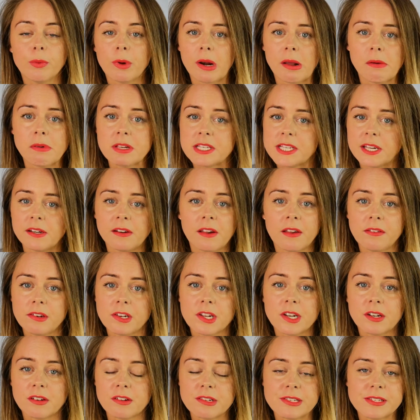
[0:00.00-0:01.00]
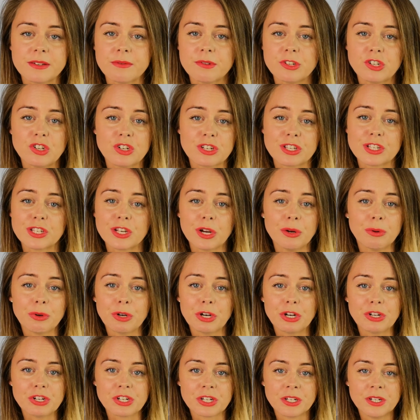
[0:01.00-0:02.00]
when I was in London, because it was just so
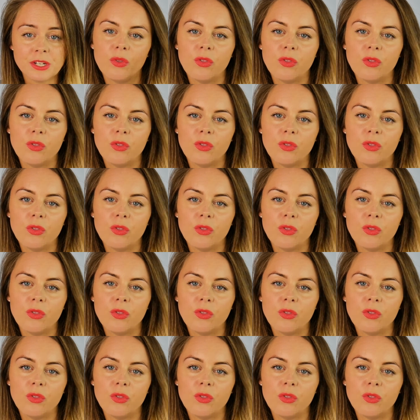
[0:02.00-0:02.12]
good.